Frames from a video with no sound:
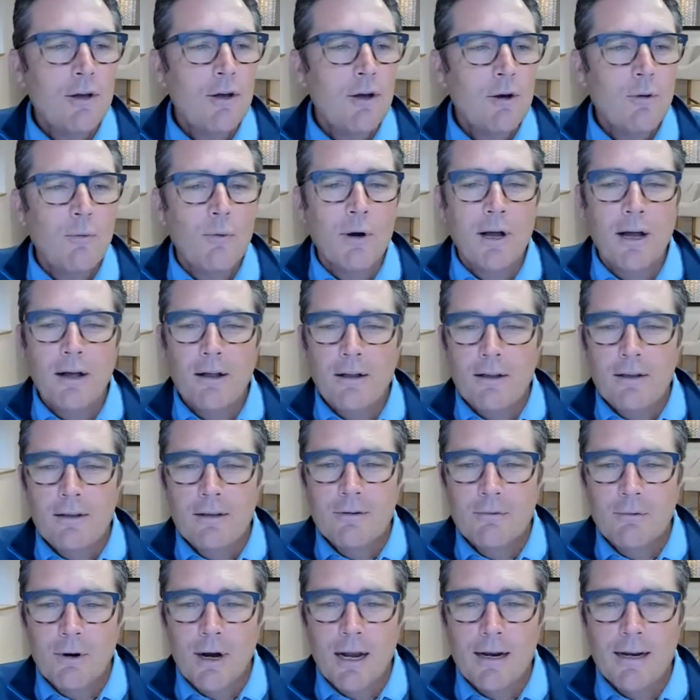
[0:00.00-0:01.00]

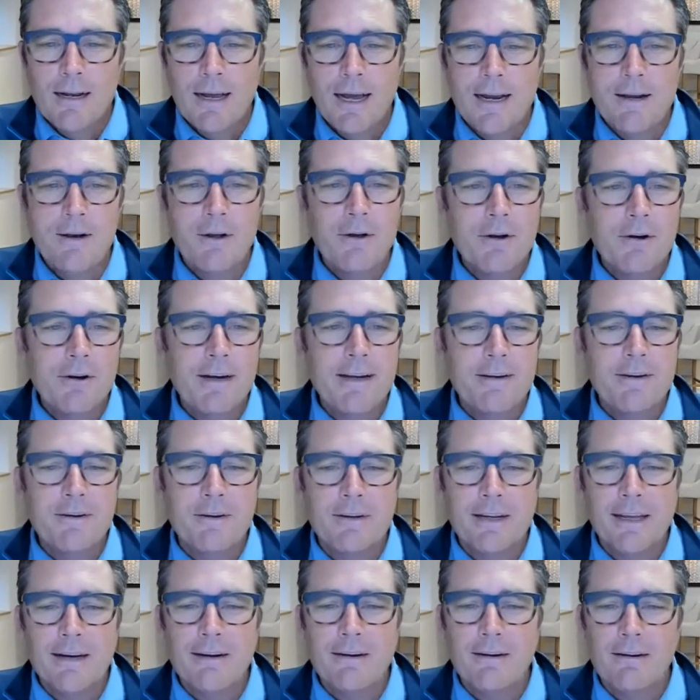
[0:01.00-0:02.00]
Well, Rhonda, I know you're eating your
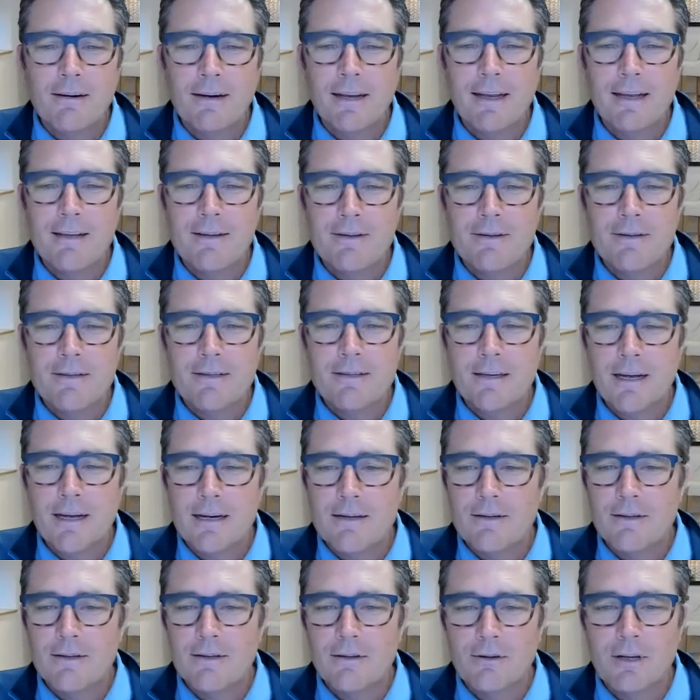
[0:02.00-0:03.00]
dinner and you just got
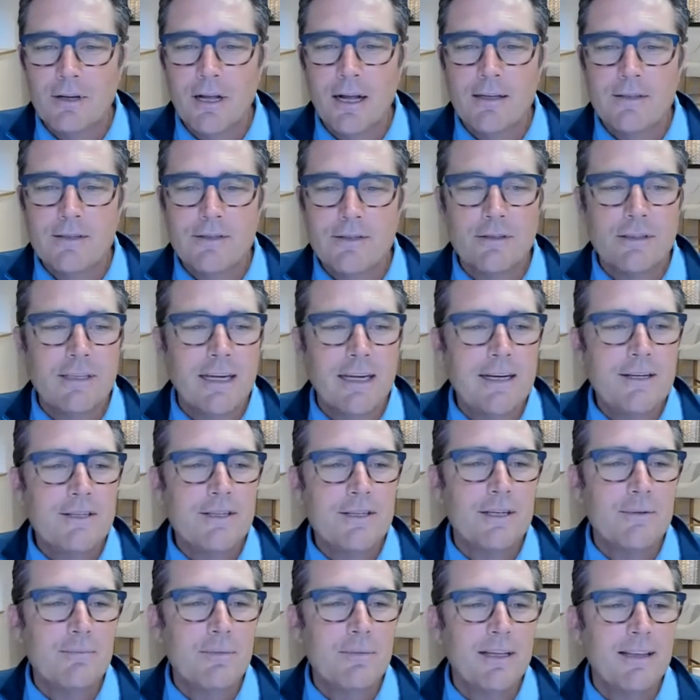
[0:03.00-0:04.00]
your little
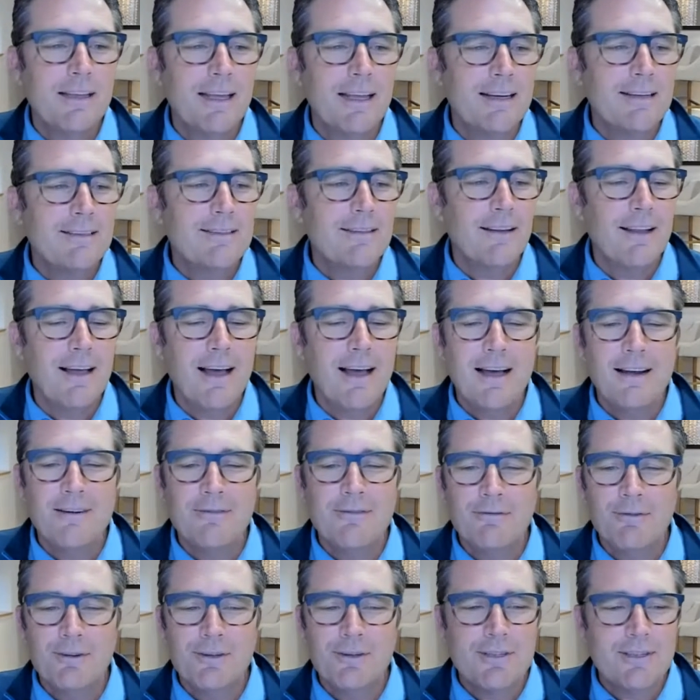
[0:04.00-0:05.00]
consultation, but thanks a
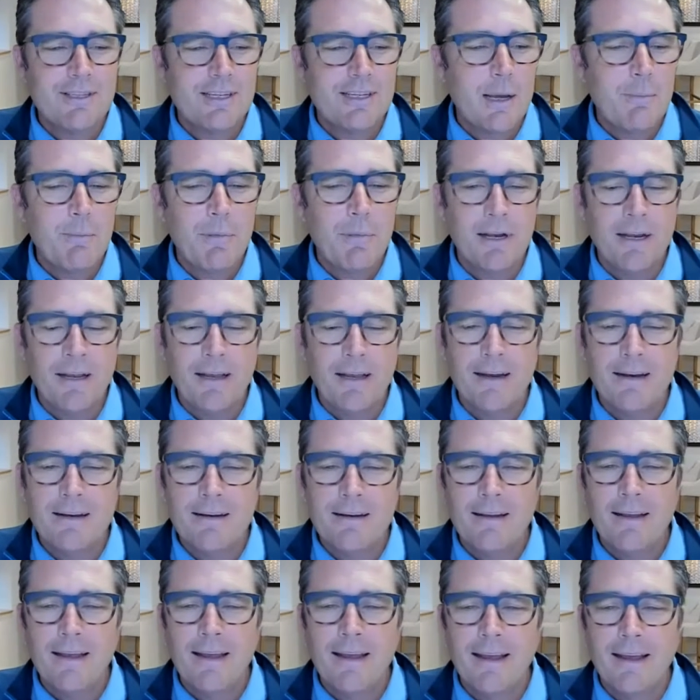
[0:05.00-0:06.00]
lot for stepping in,
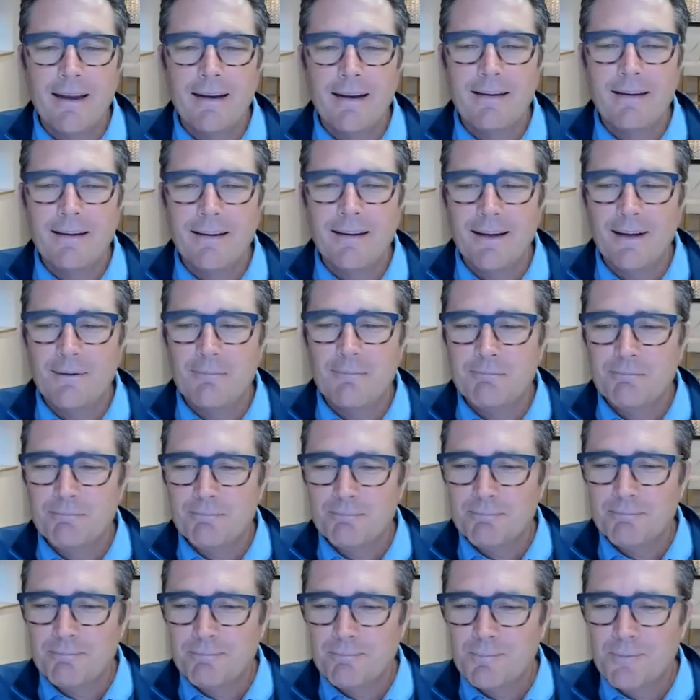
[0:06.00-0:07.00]
and
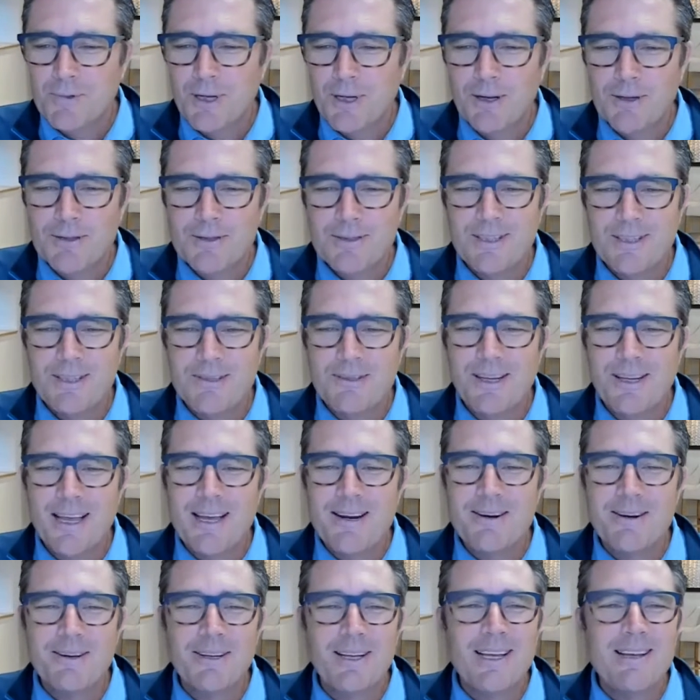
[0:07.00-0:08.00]
I'll see you
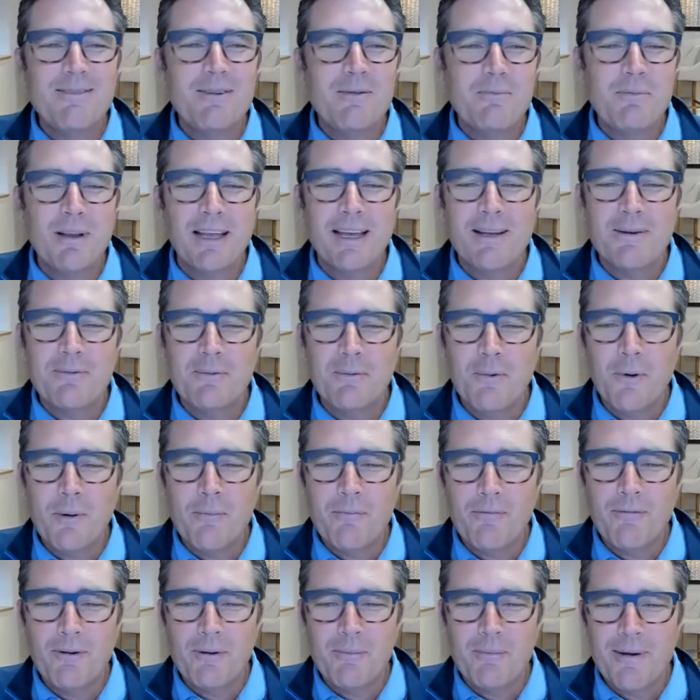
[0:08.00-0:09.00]
later. Leave a plate
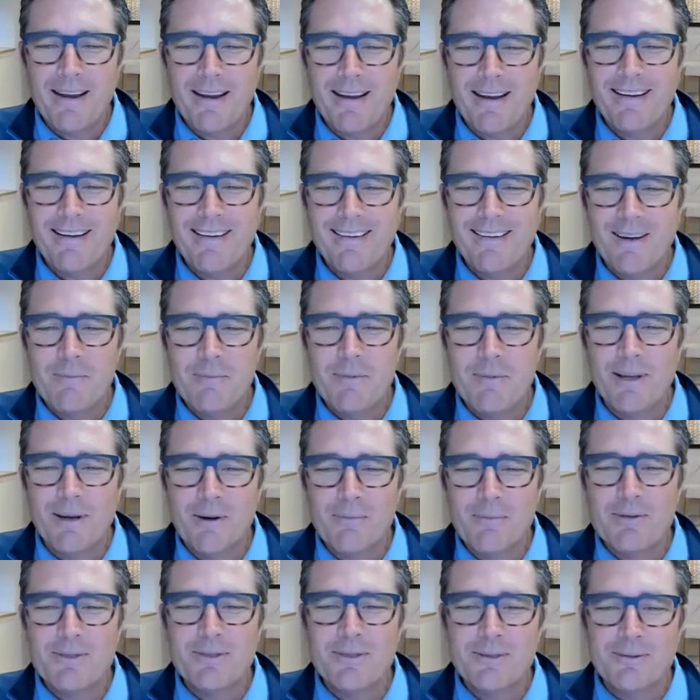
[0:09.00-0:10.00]
warm for me. I'll be
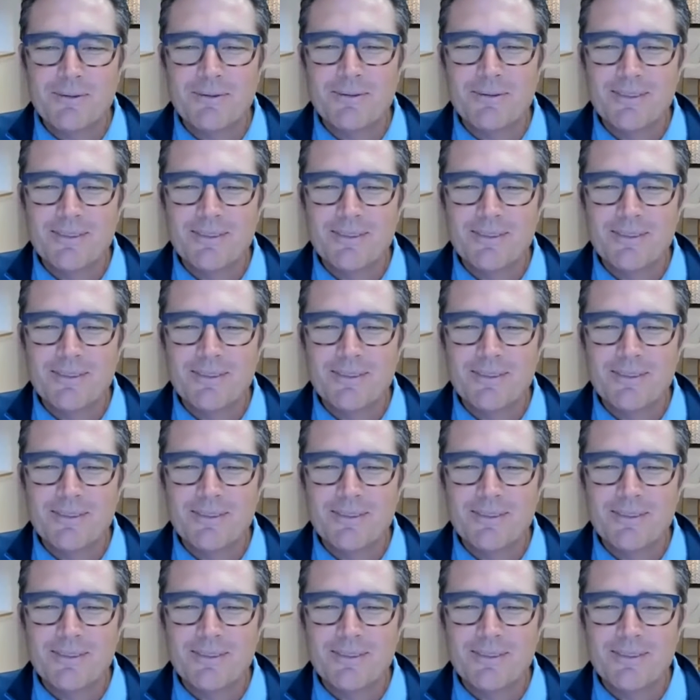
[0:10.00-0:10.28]
home soon.